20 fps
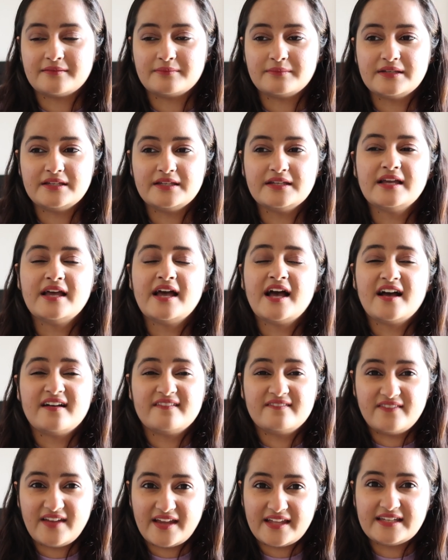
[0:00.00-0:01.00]
be
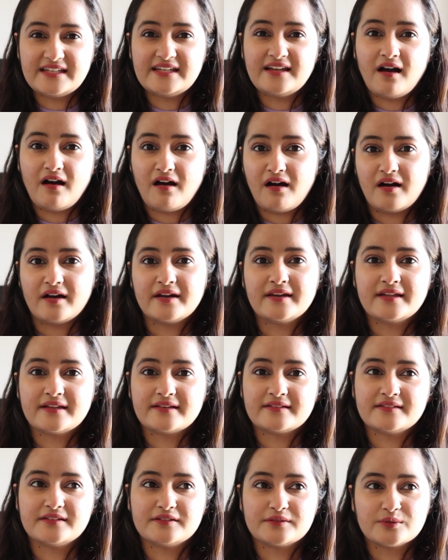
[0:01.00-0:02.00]
very hard
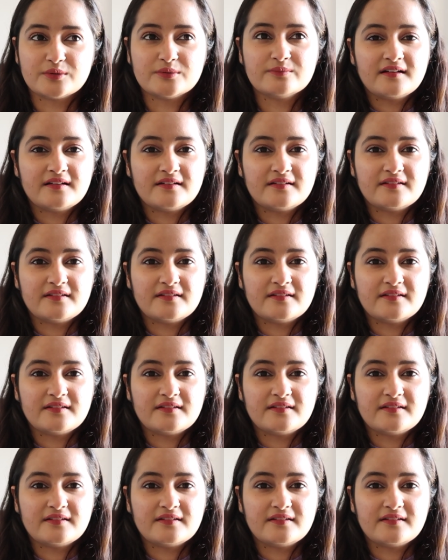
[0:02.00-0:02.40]
and